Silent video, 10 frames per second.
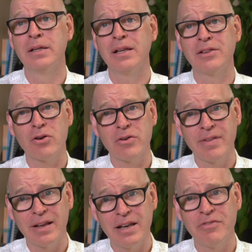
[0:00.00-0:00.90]
but there are
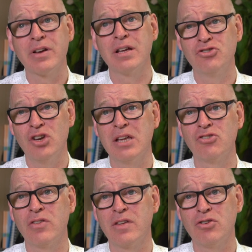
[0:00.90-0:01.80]
significant
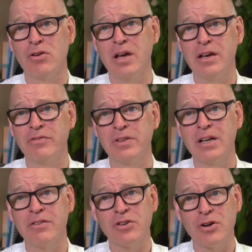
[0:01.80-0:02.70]
changes in your life
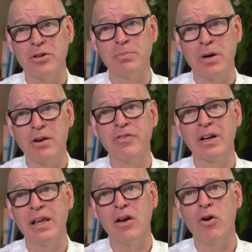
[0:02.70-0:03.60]
that have turned
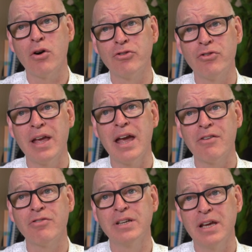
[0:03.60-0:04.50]
perfectly ordinary
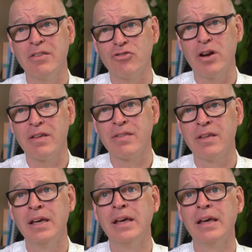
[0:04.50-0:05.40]
everyday stress
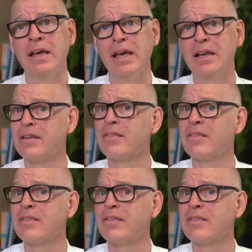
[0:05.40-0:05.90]
into